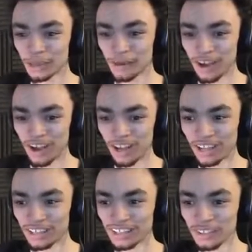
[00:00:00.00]
Come
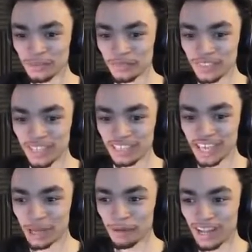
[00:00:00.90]
on!
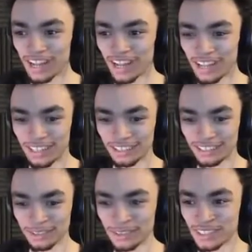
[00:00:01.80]
Come
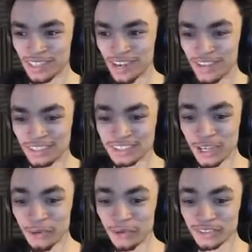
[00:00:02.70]
on! 200 is a
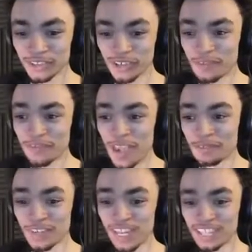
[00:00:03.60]

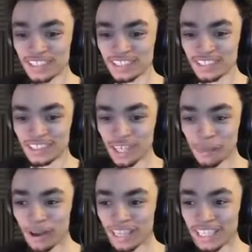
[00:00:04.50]
250!
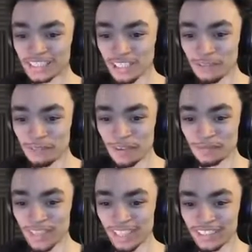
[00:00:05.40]
Come on, hit
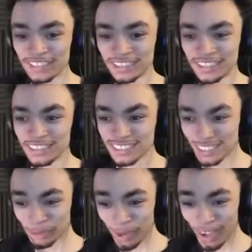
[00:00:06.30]
250!
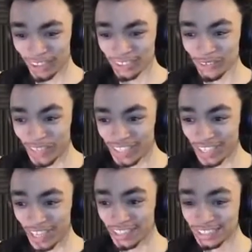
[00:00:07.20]
Come on,
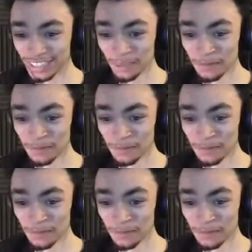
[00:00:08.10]
quicker!